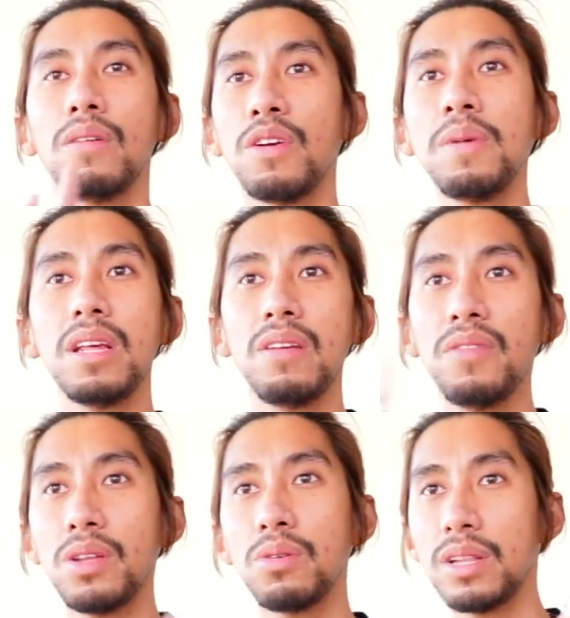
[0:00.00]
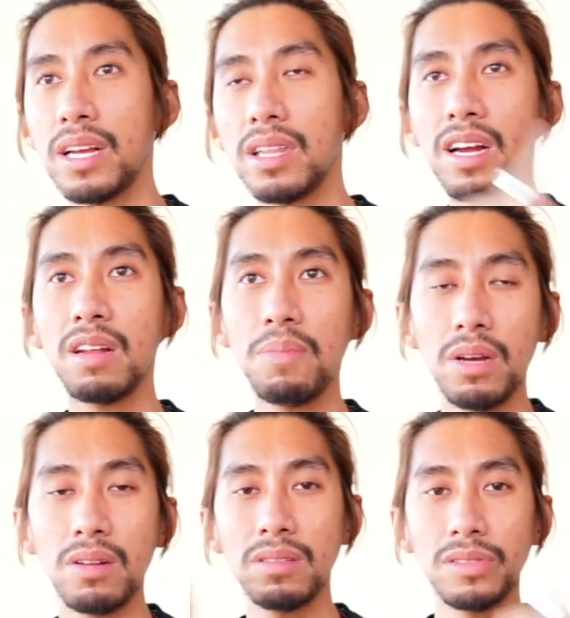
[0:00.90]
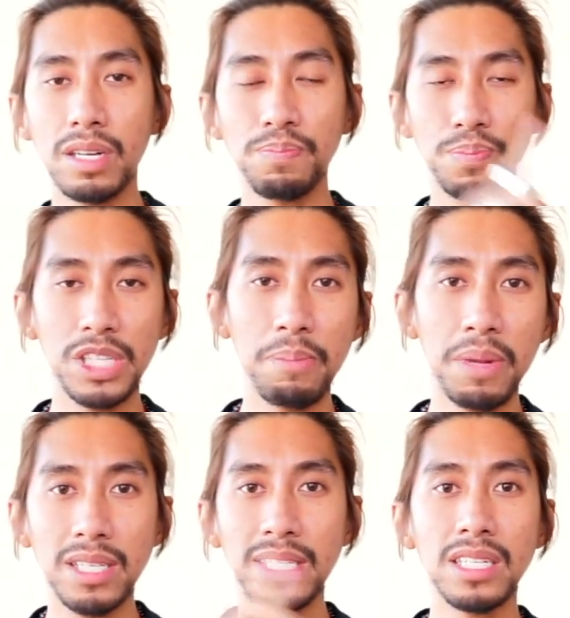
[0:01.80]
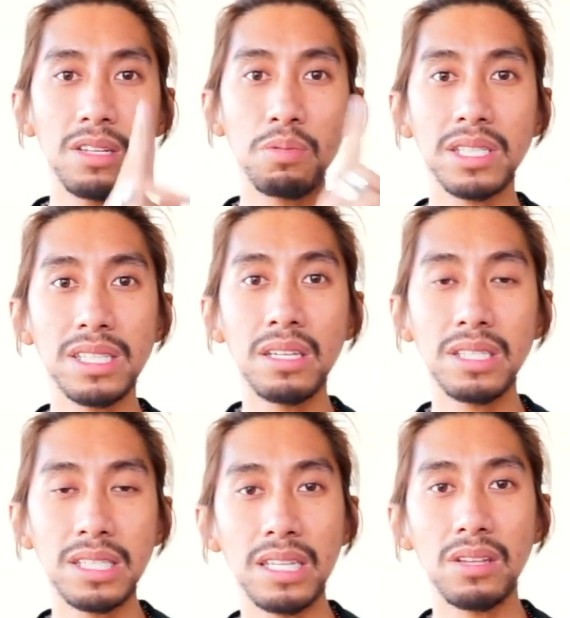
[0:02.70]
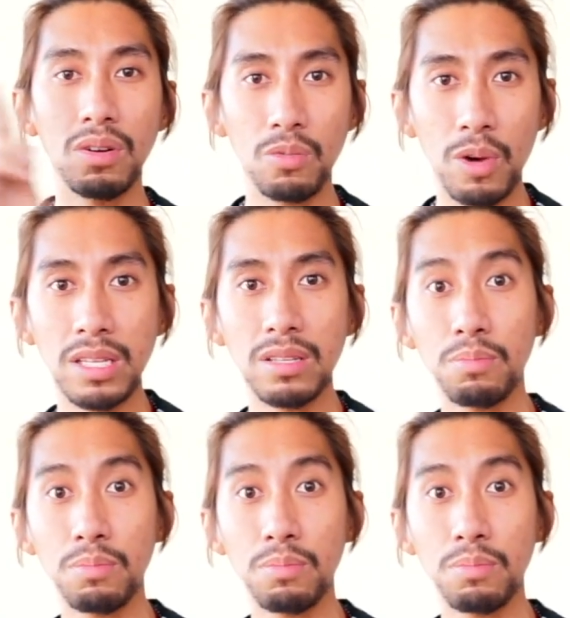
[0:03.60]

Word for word: for me, even though like they're gonna be on um, Gemini and Sagittarius, it will still sit on one.